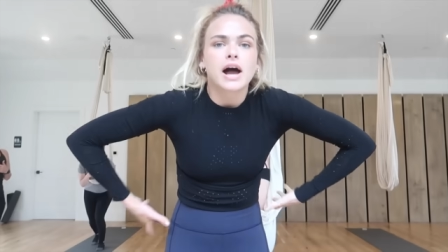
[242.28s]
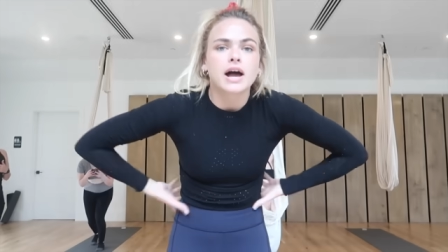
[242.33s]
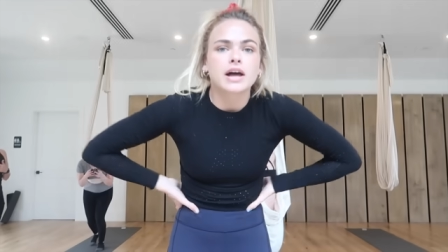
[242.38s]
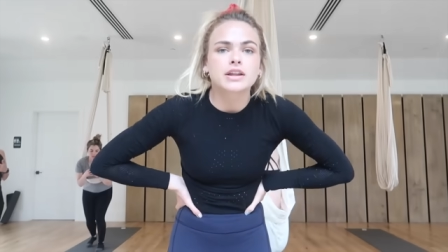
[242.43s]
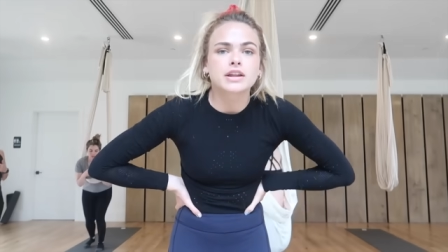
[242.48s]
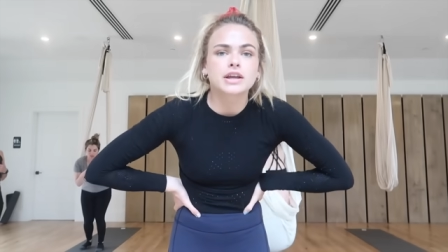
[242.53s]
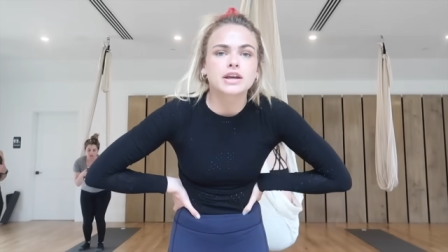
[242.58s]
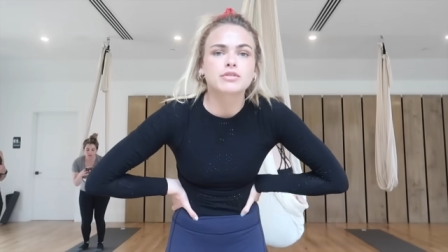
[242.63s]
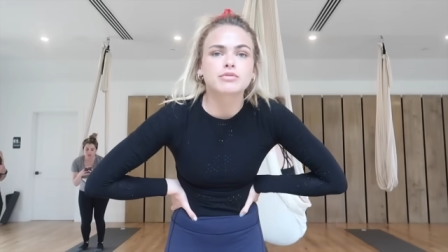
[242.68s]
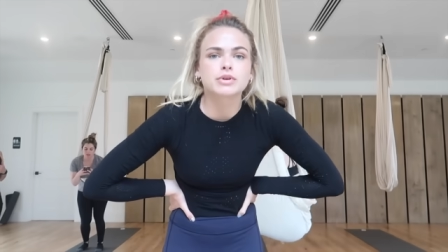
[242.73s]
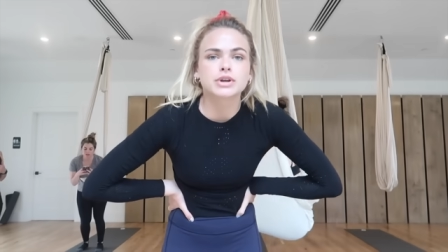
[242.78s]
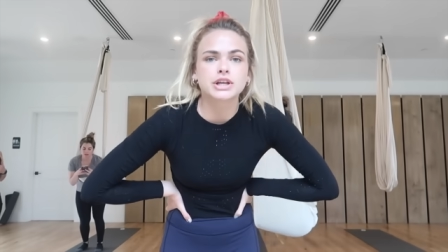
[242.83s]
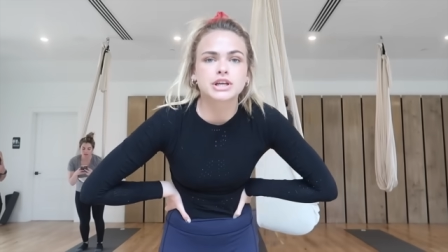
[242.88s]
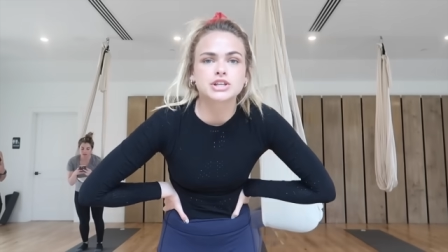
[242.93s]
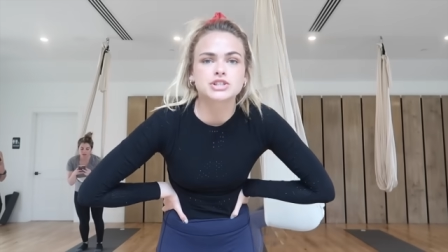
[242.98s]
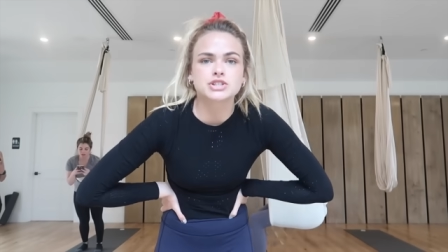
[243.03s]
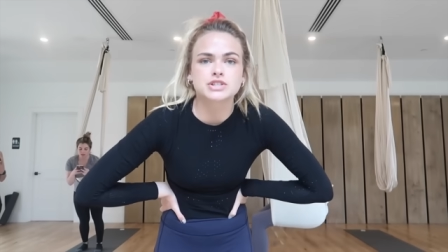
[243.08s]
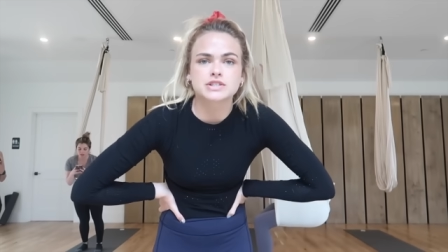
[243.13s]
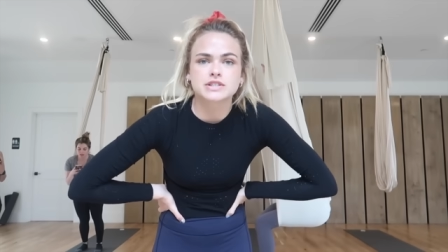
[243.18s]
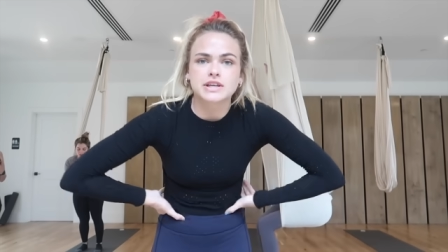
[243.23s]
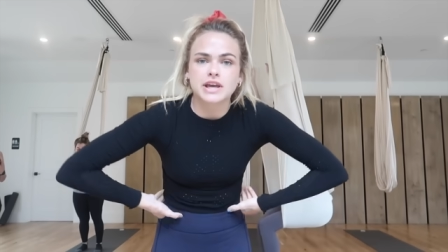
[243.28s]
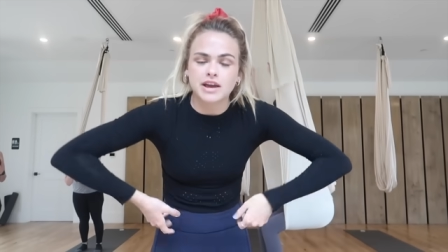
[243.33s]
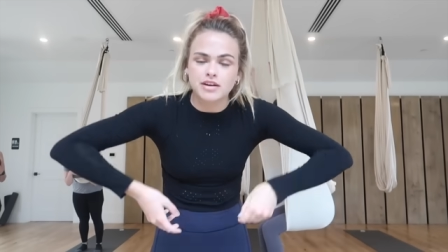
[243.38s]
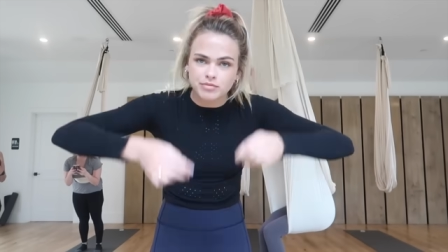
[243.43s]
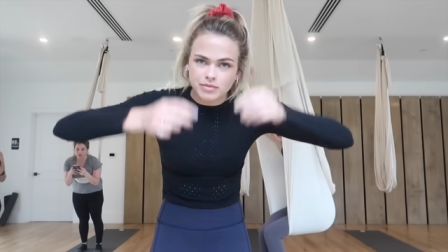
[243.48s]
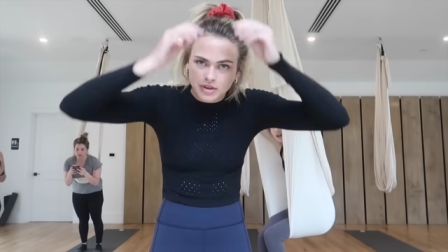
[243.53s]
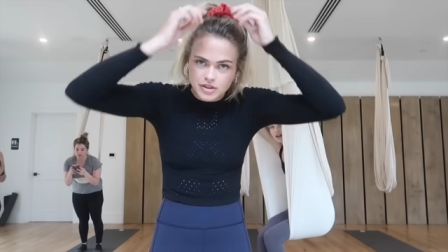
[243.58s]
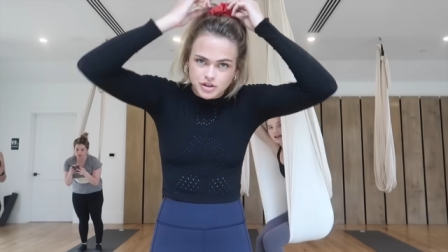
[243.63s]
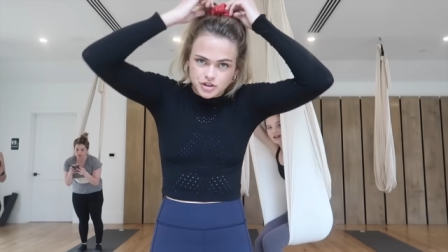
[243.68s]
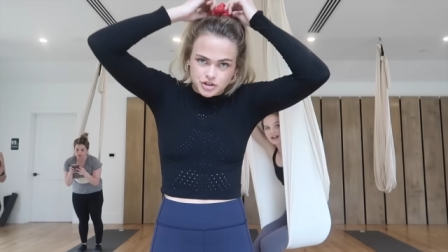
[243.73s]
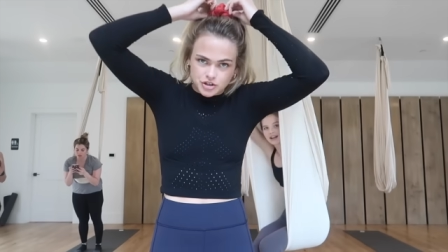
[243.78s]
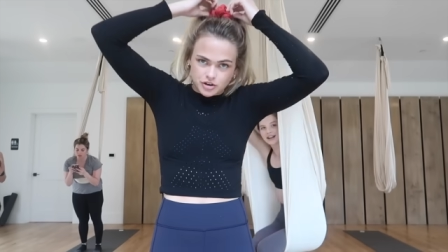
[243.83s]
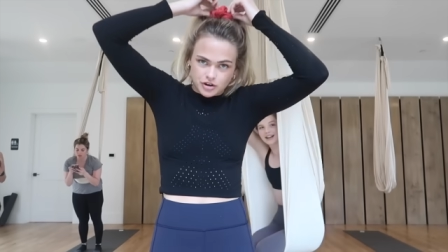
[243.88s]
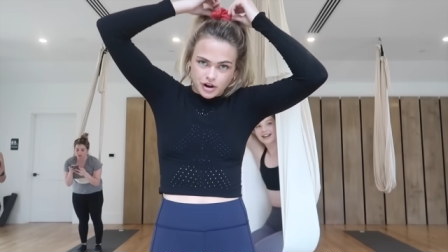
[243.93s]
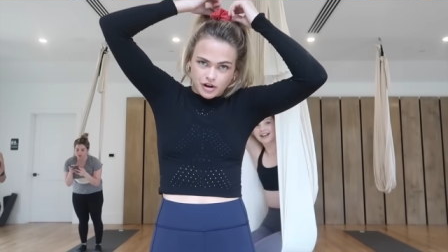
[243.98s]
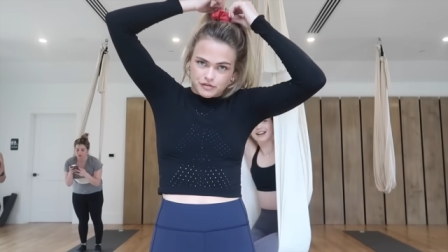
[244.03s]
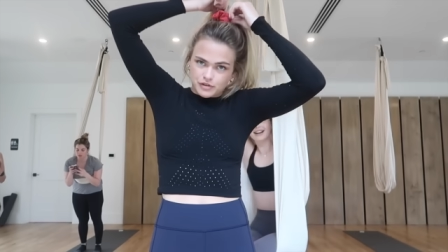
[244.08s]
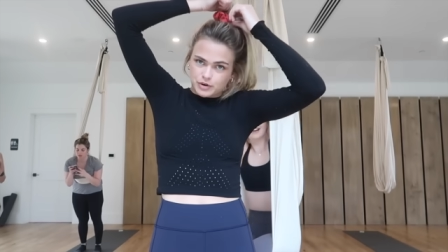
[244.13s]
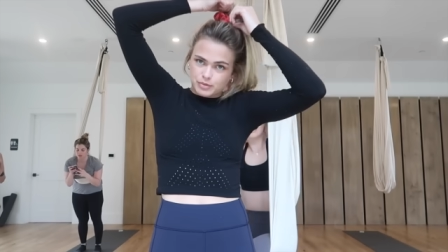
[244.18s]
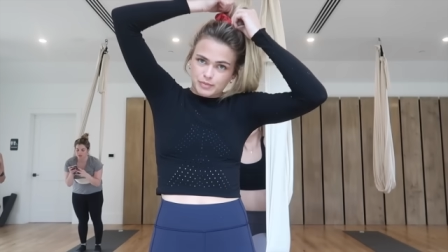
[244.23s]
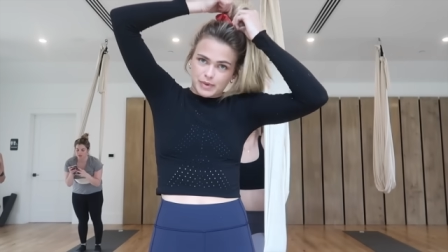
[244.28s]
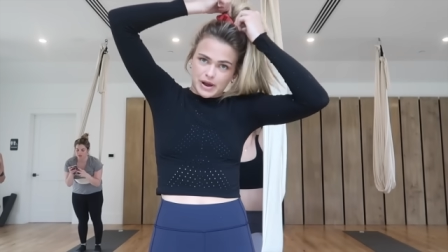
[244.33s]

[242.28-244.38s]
Ellie really just gave me the shirt off her